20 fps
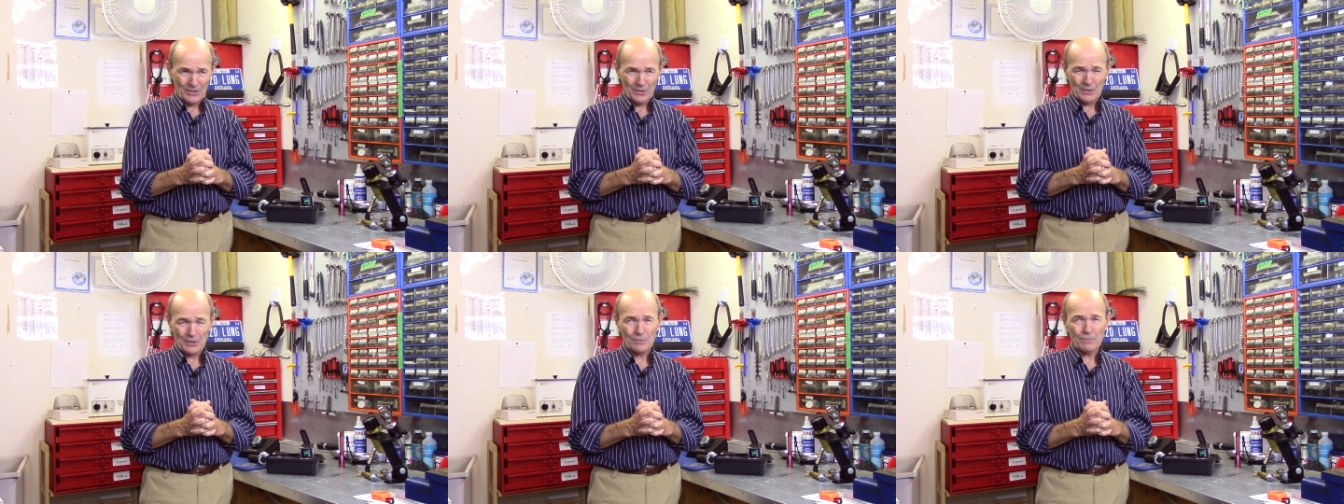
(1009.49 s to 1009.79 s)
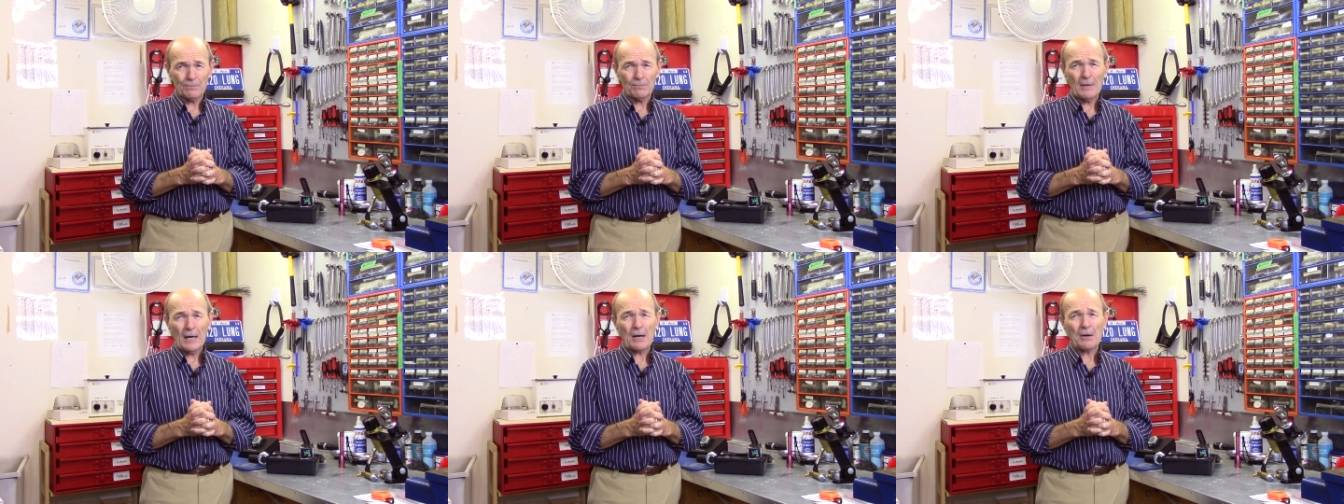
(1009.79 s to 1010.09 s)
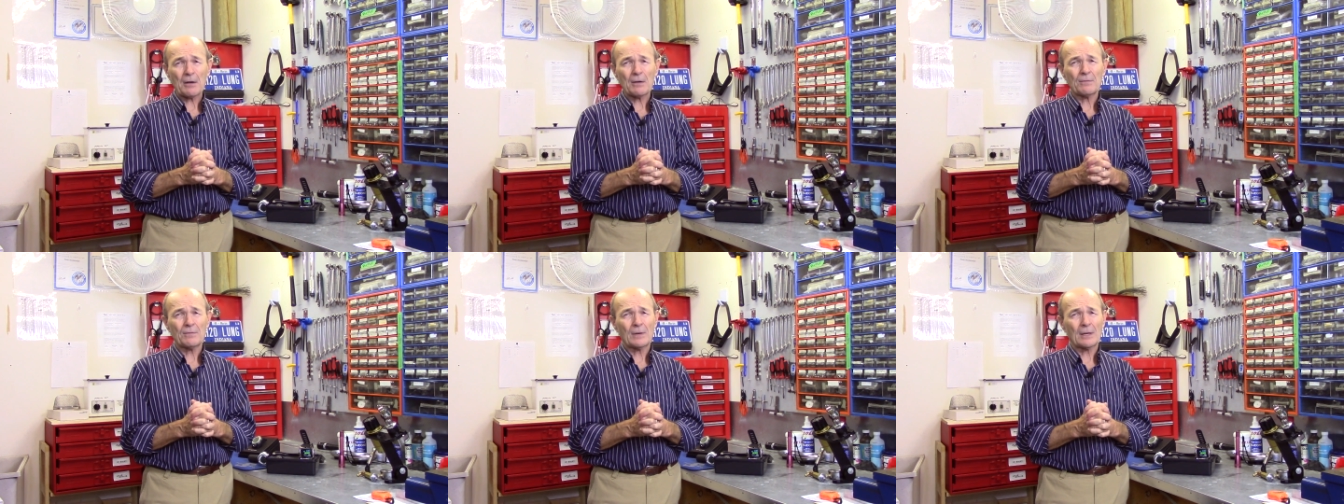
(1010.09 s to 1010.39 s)
And so it's
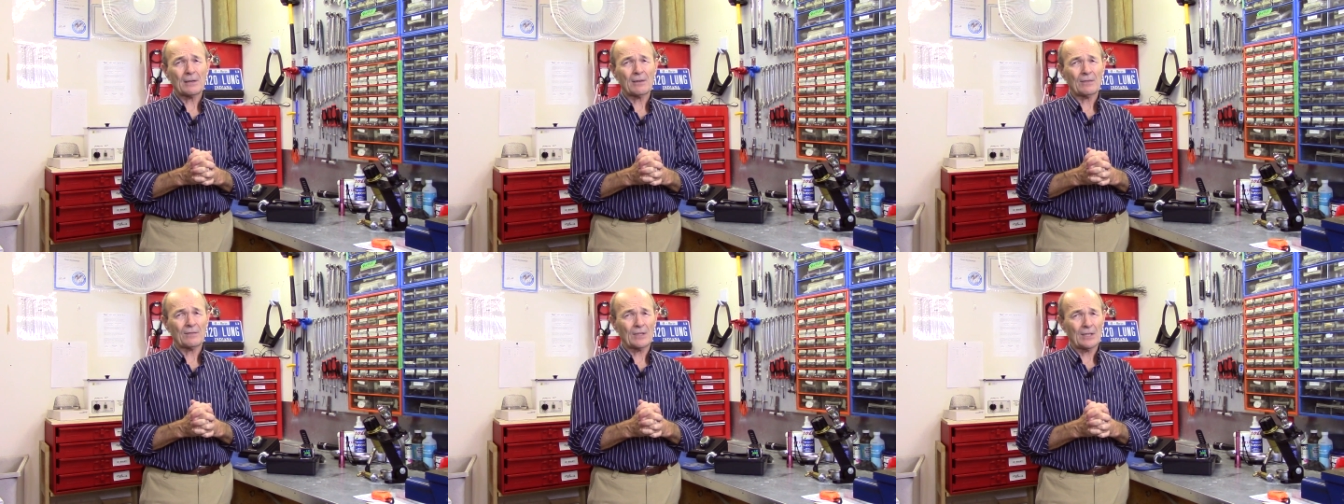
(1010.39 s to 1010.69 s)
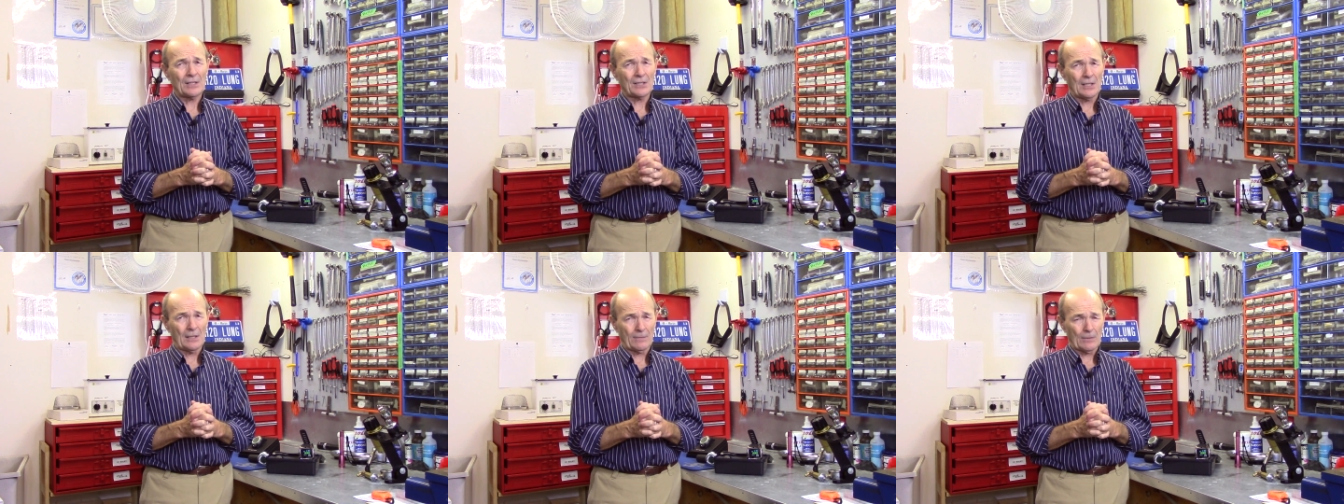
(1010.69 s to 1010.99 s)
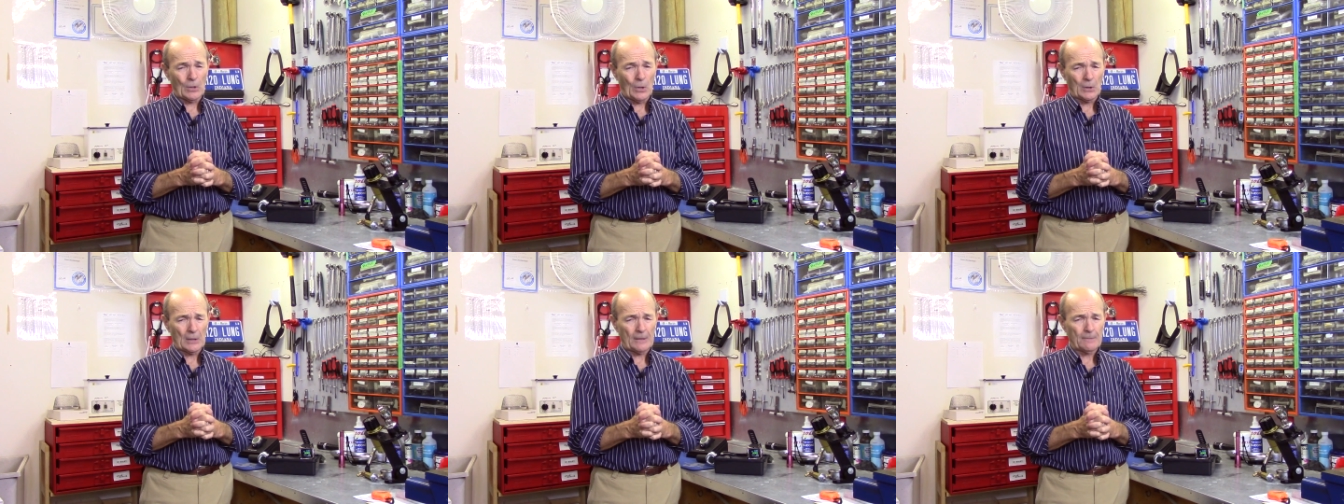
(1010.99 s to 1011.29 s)
very, very, very
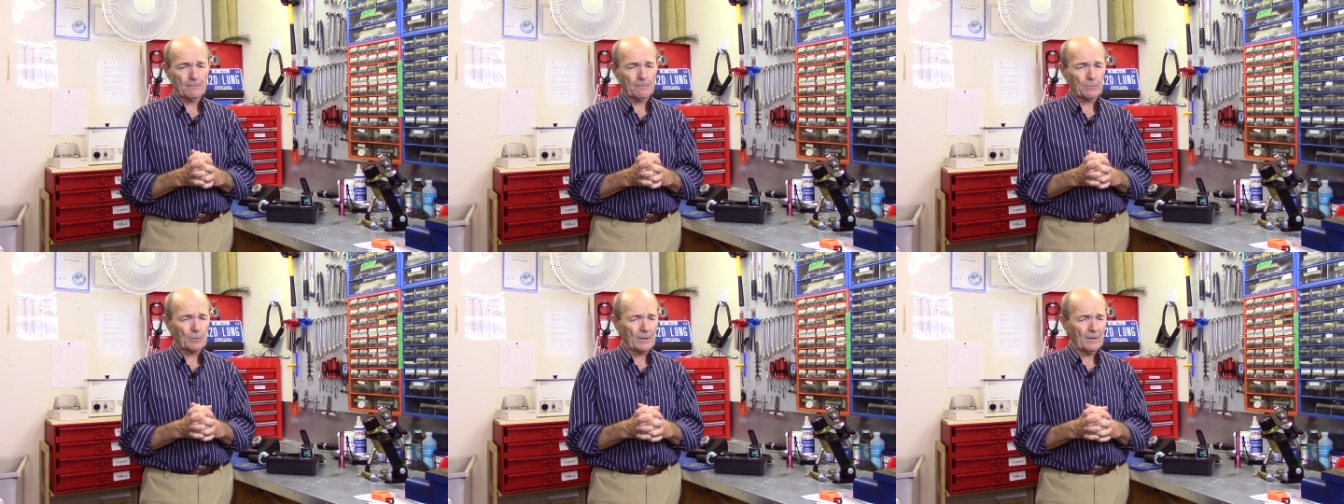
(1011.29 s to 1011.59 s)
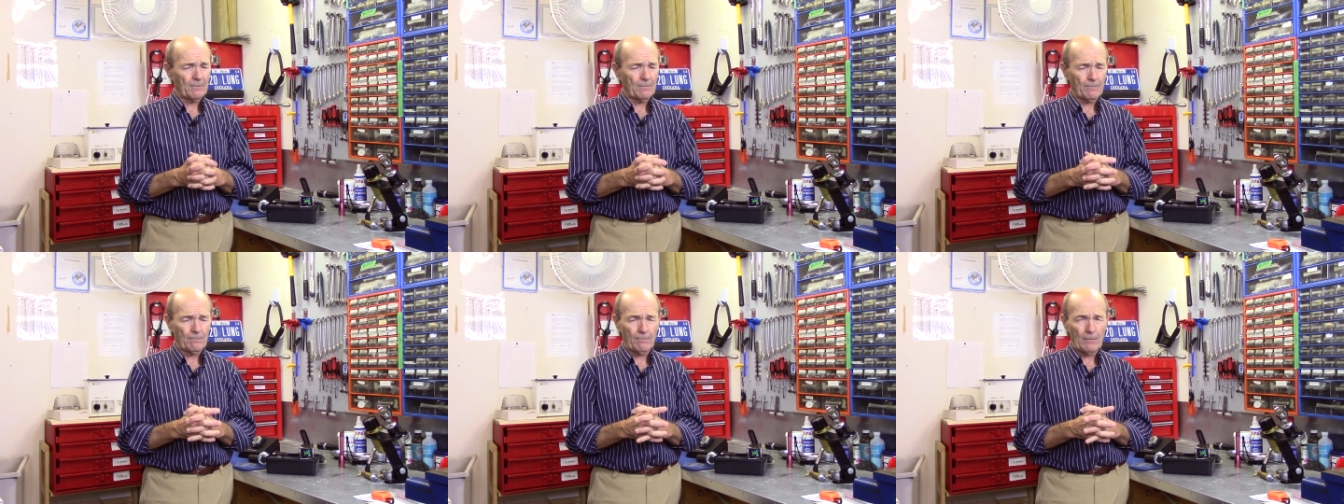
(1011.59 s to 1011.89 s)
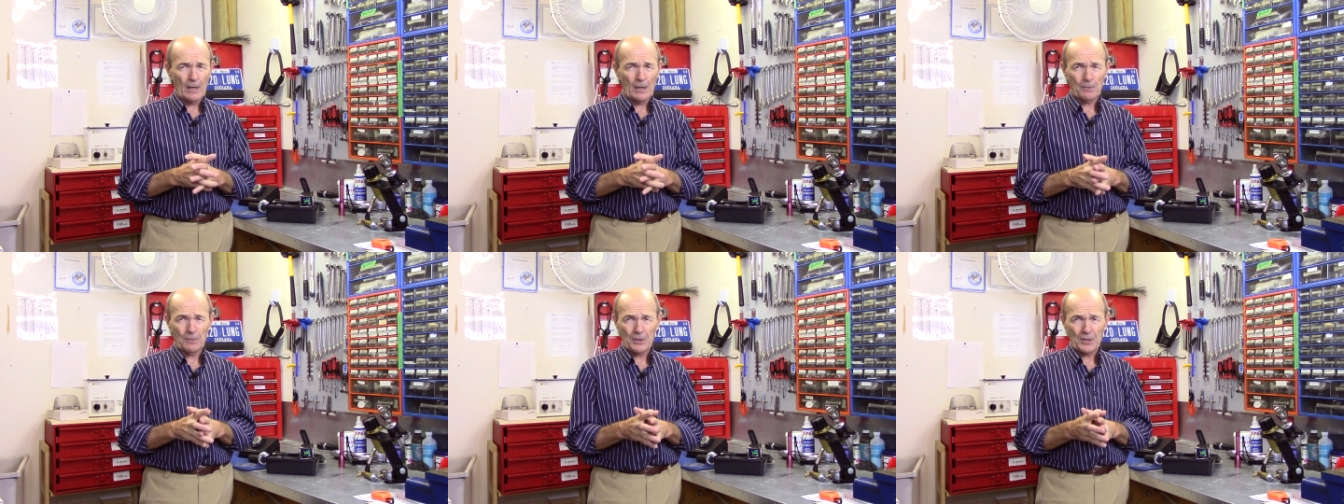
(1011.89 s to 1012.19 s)
difficult, even for a
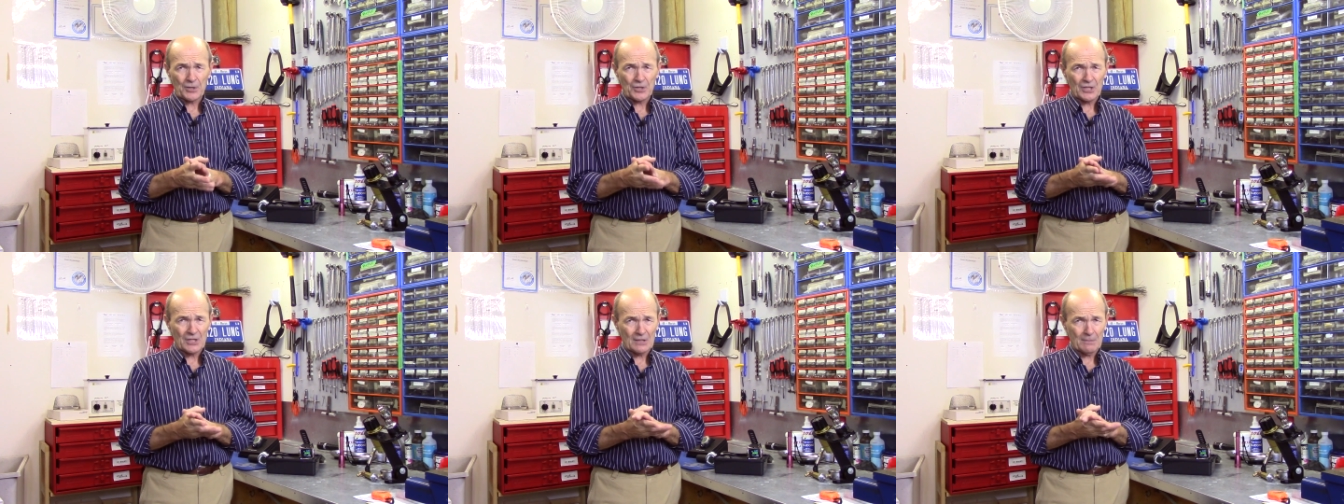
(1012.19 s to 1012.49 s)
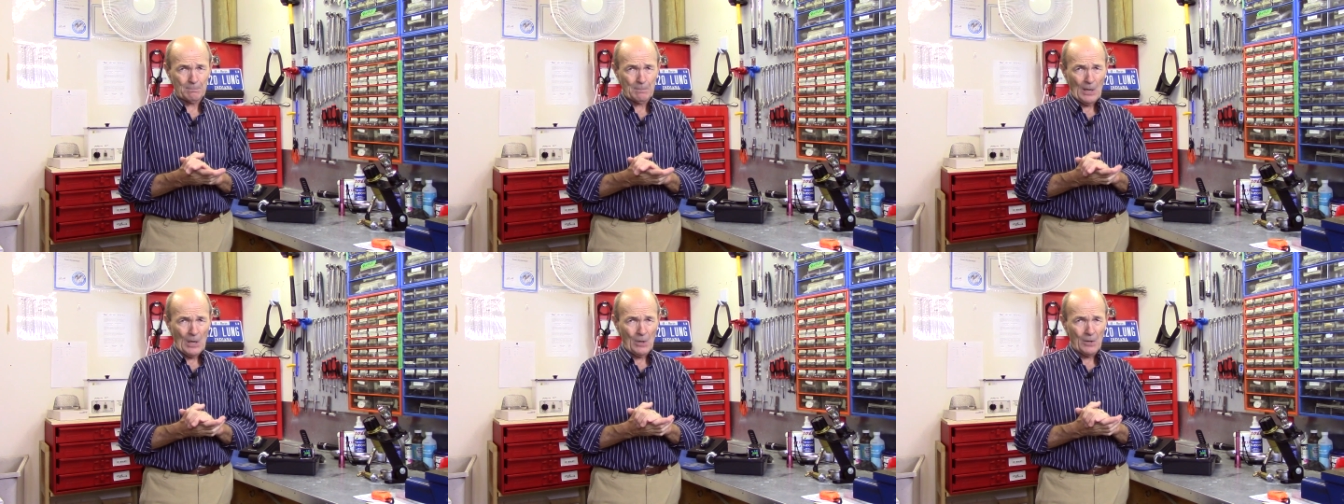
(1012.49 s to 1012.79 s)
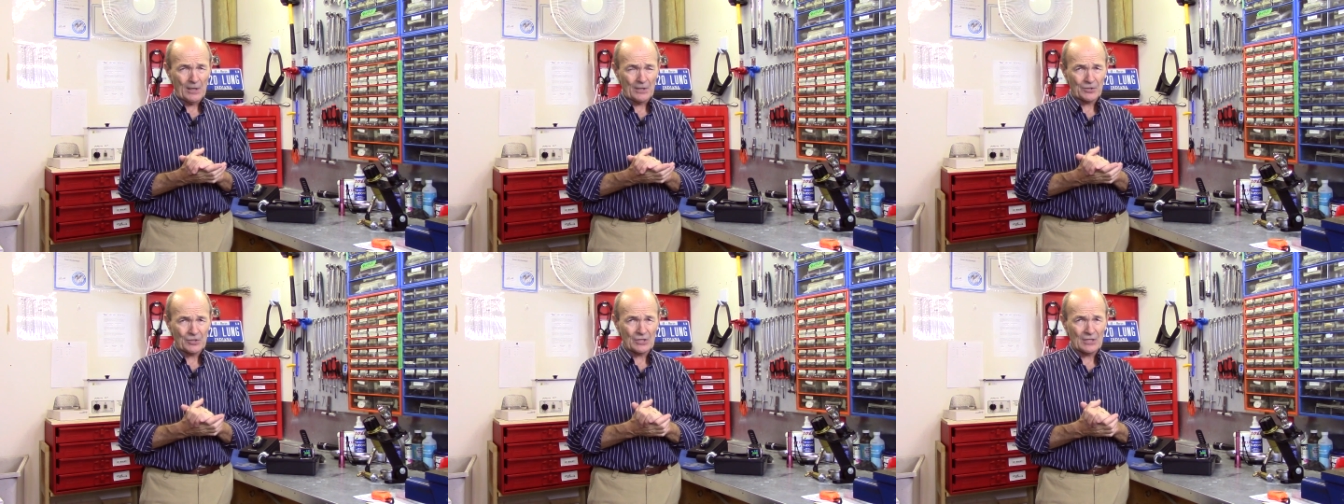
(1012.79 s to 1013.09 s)
very
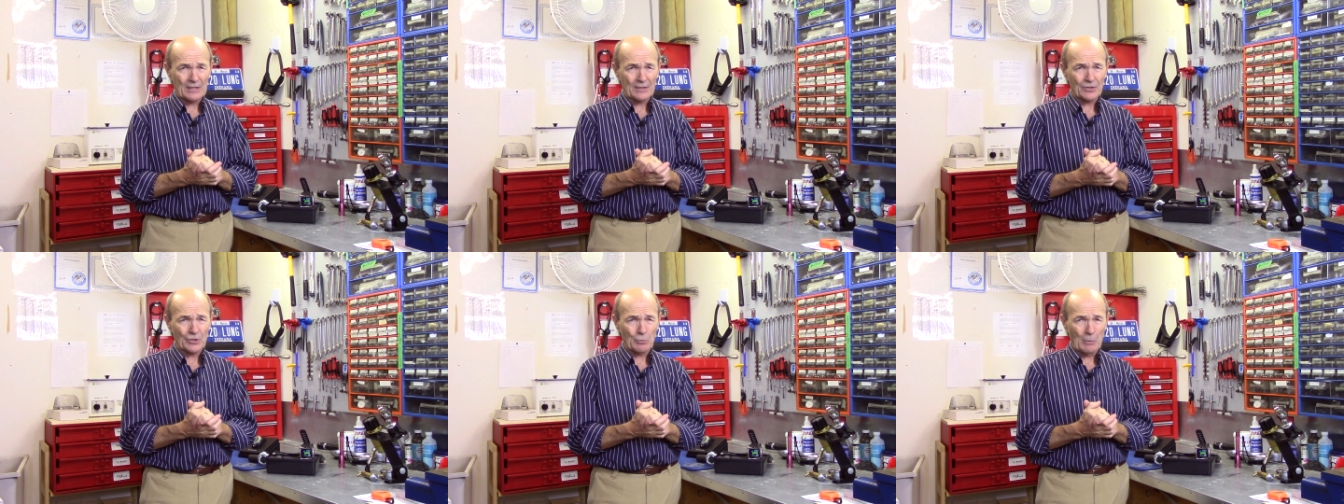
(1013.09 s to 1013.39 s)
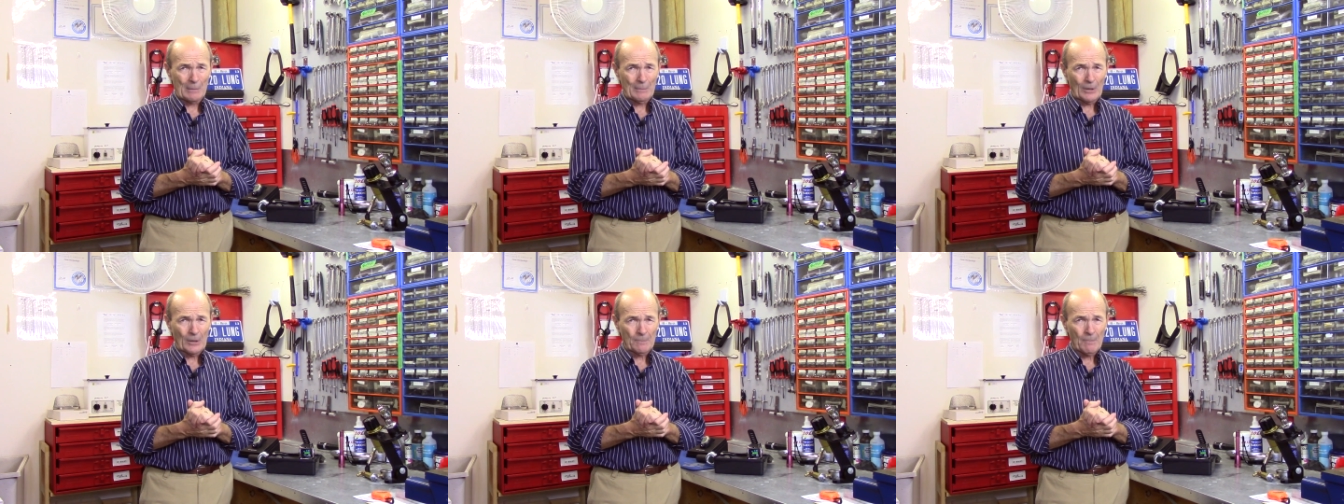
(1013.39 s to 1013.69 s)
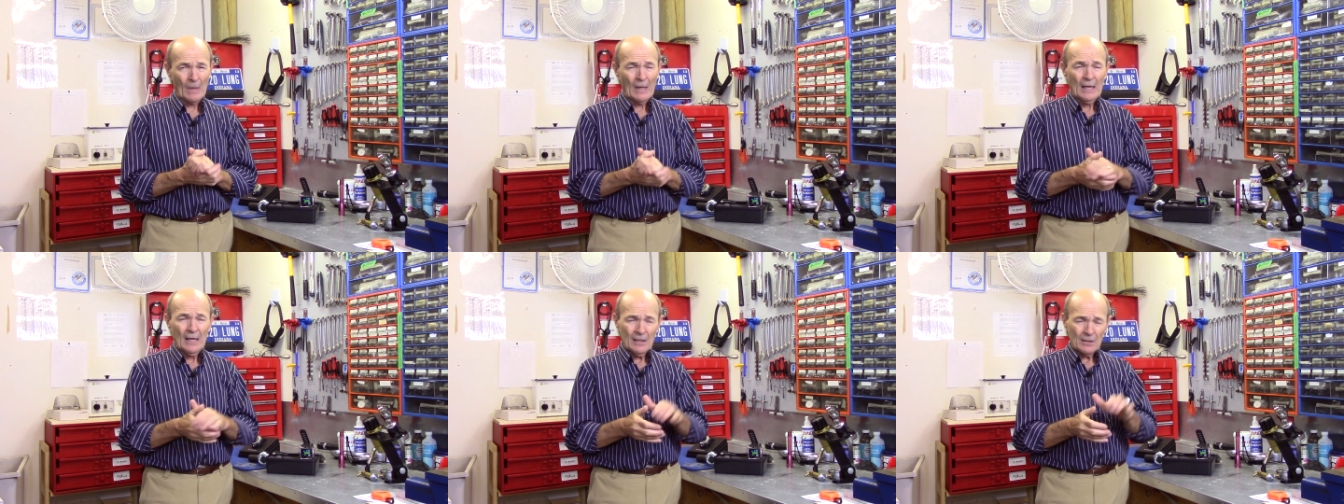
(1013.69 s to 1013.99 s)
experienced uh, swimmer.